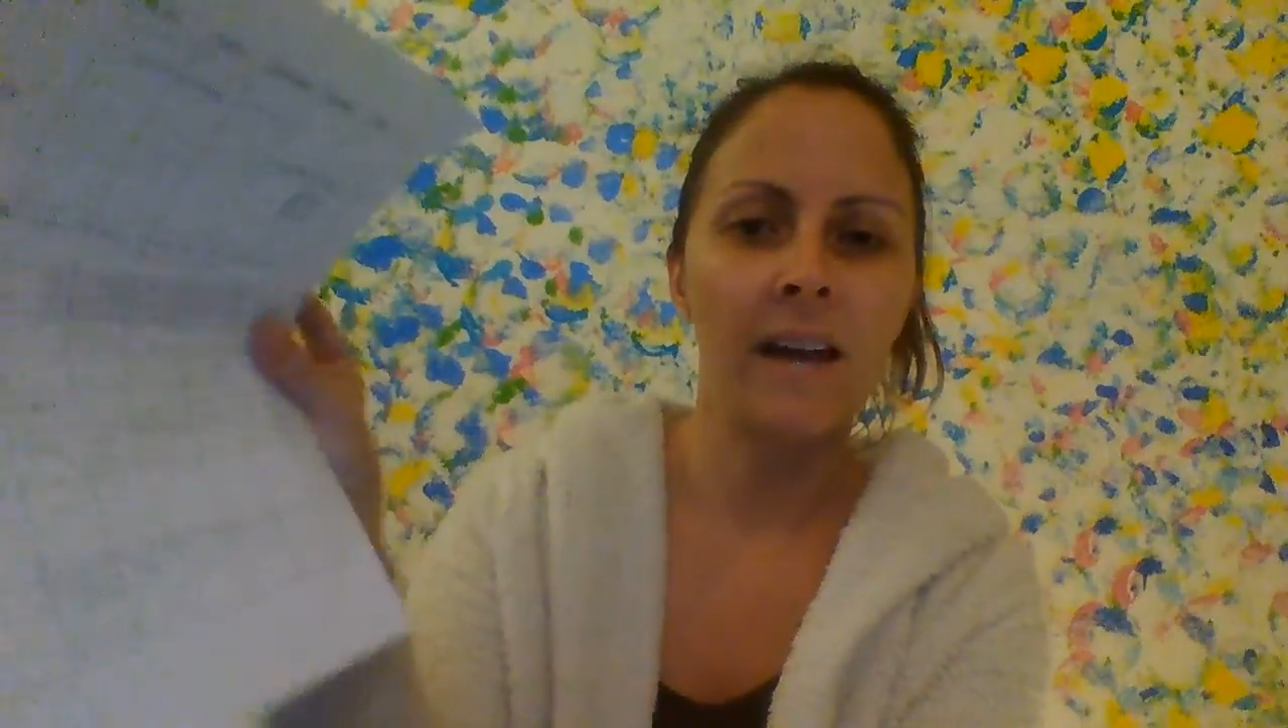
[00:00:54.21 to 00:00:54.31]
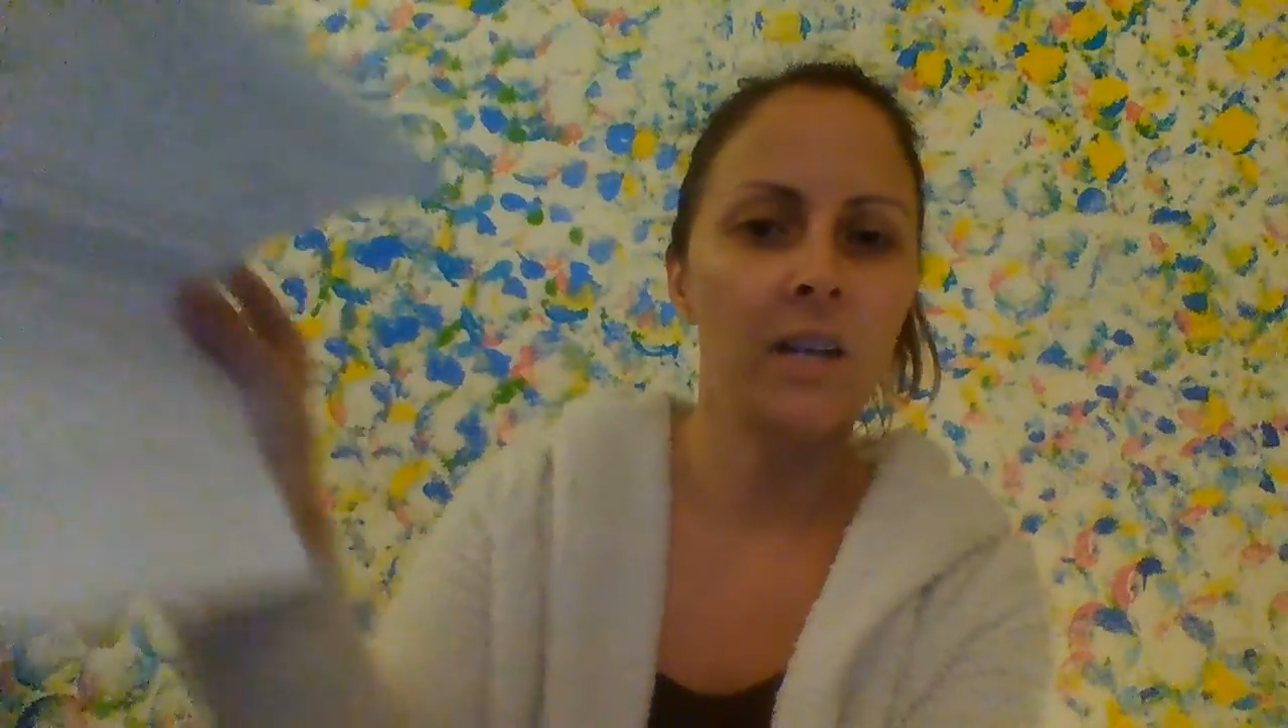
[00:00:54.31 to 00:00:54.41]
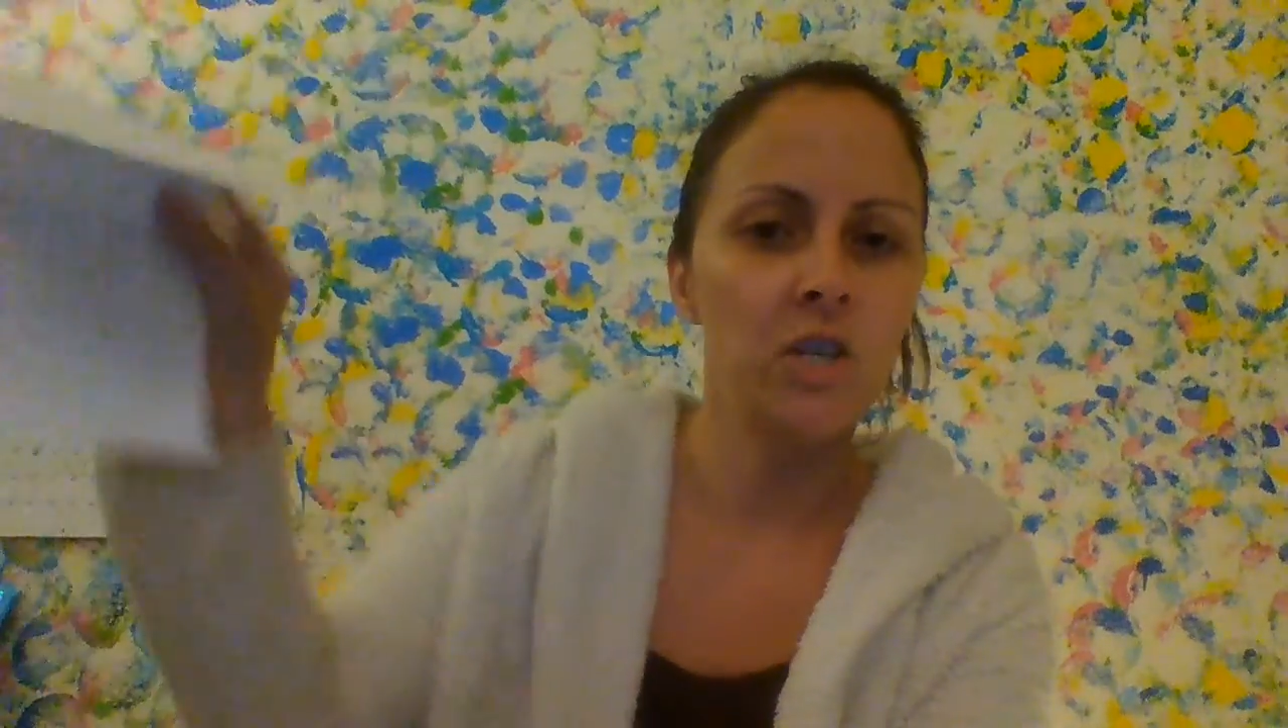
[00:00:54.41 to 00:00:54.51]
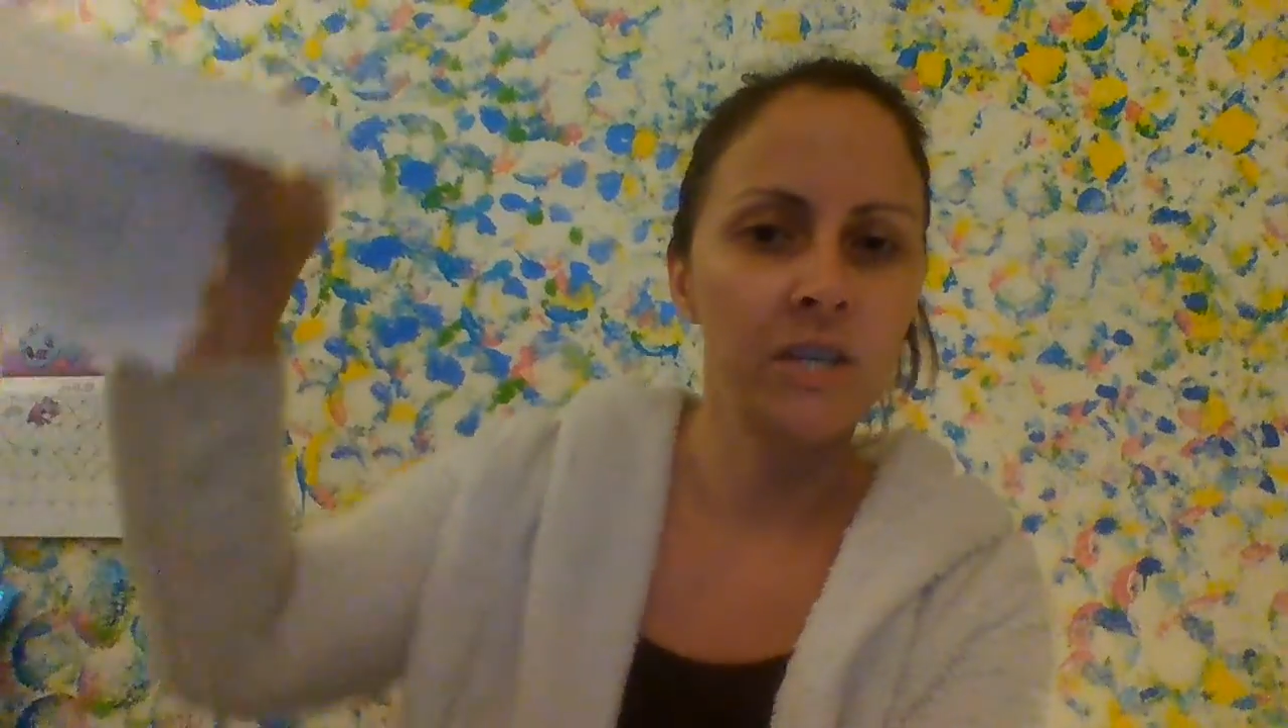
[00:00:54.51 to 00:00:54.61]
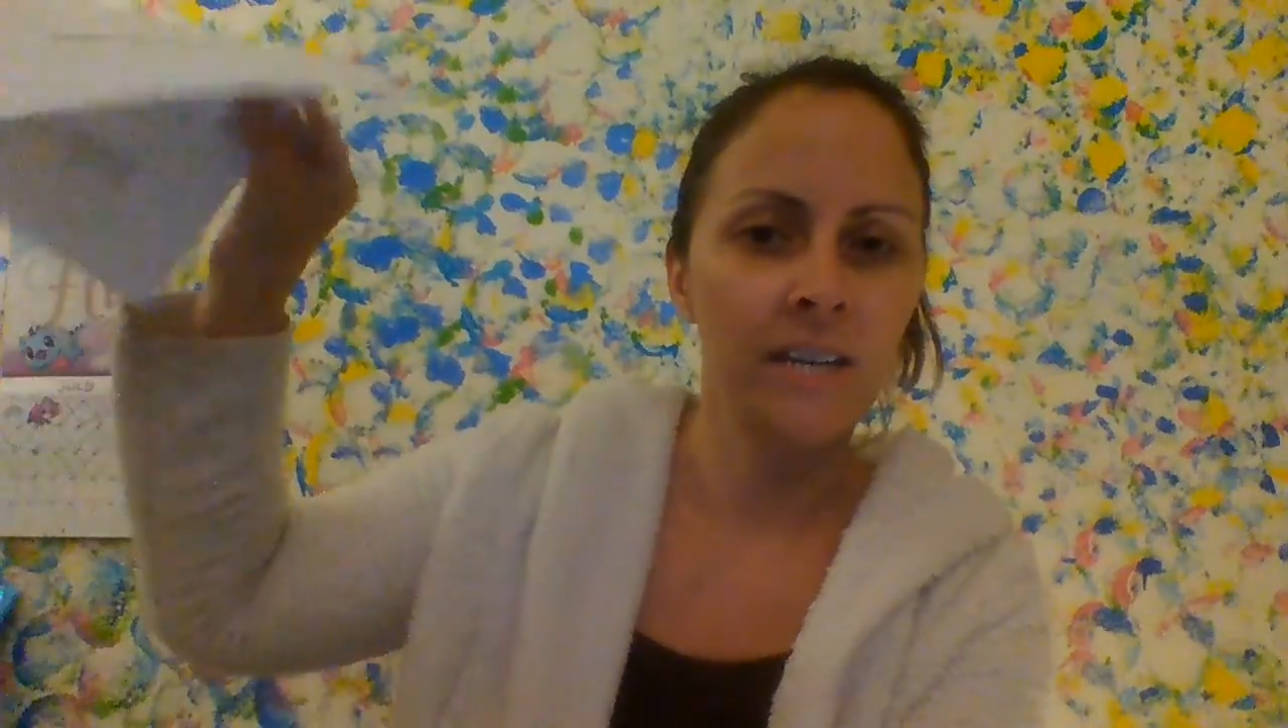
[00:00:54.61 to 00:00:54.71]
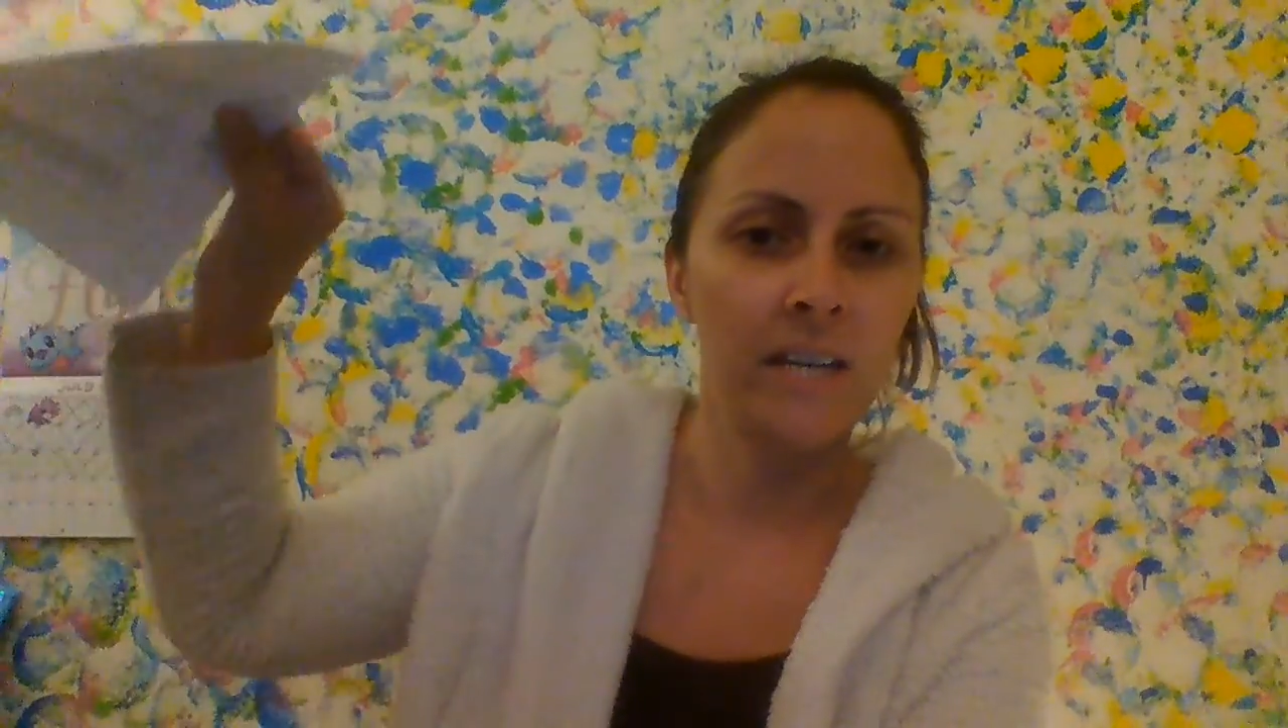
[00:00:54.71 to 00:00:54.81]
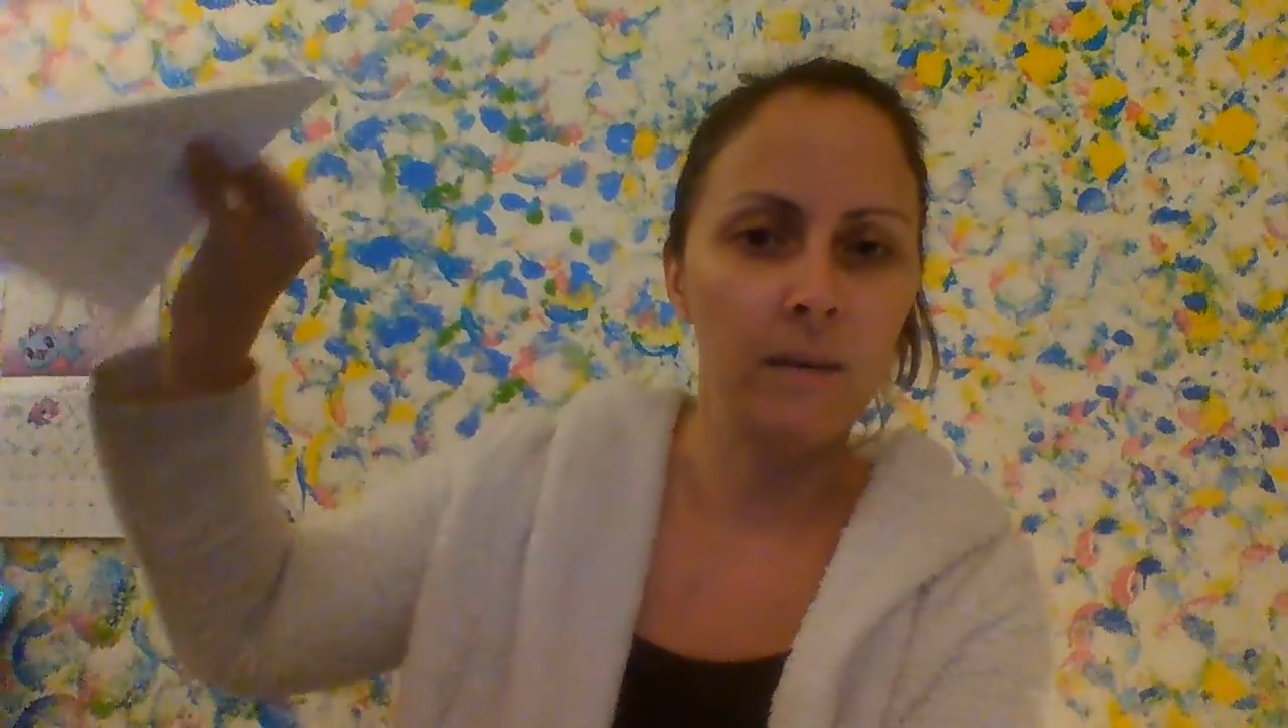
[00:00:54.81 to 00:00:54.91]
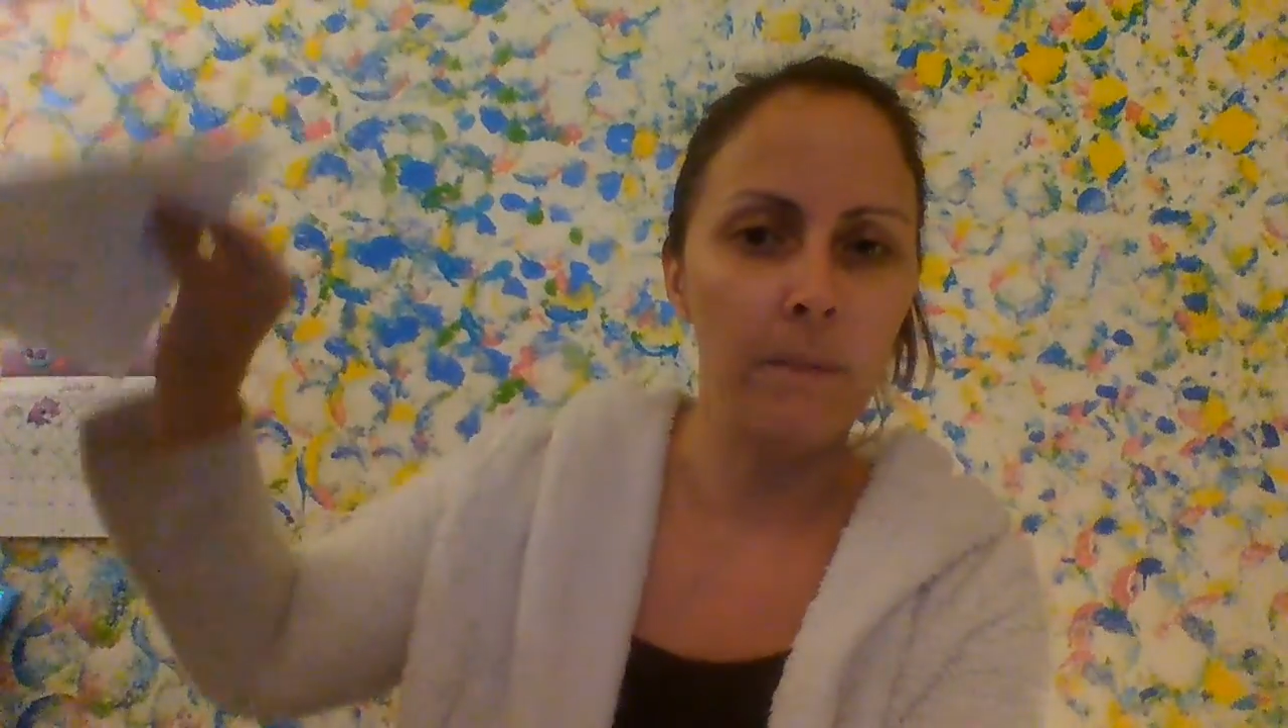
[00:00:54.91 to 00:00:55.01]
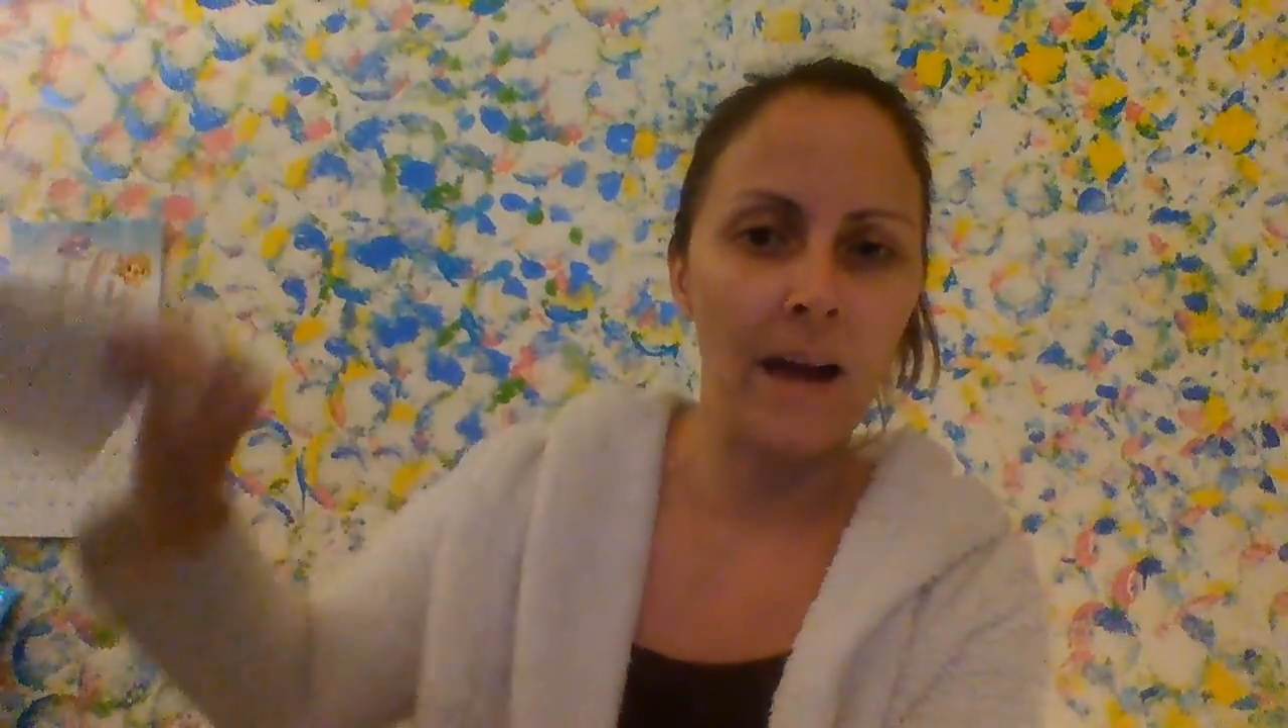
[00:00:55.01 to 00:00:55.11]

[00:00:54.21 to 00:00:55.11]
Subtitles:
could just keep